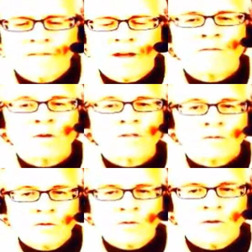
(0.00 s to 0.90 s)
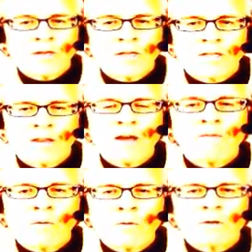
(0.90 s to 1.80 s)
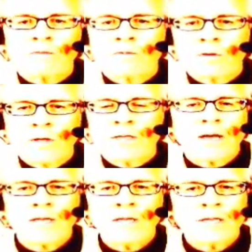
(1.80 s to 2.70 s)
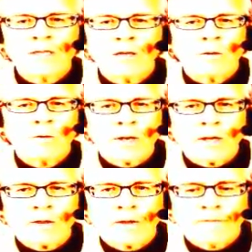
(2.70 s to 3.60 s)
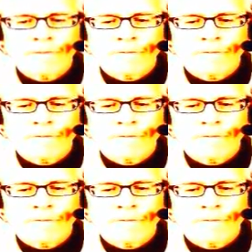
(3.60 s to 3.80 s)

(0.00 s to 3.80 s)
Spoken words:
That forest of trees, let's say, that forest of trees can't teach the ego anything.